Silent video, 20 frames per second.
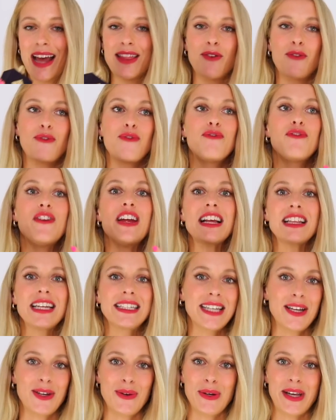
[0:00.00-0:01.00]
and the
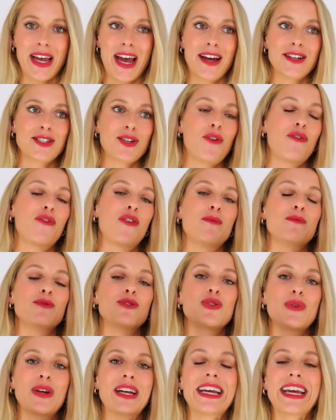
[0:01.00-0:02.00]
feeling that you get
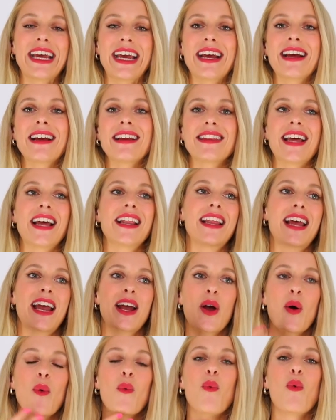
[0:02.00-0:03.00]
from drinking, that
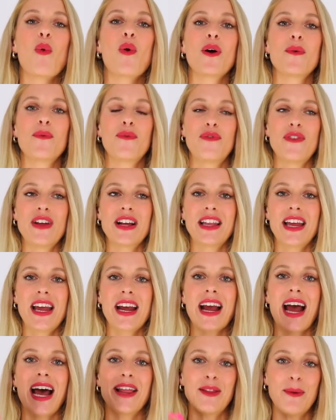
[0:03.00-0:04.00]
like warm
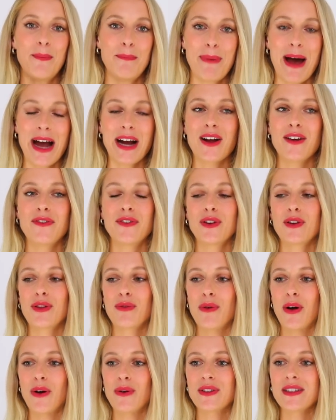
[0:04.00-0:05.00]
feeling at the back of your
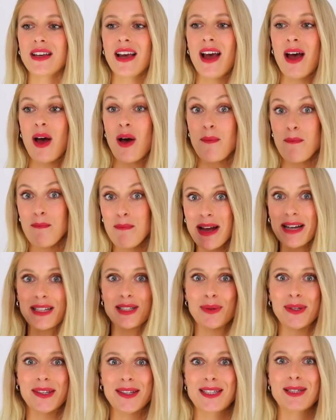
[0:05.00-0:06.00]
throat
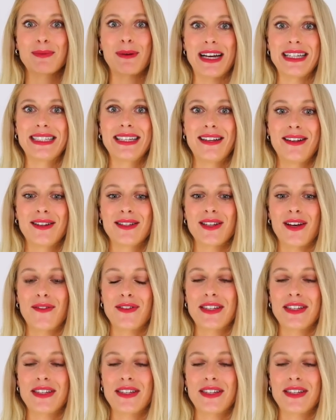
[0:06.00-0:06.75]
mixed with the spiciness of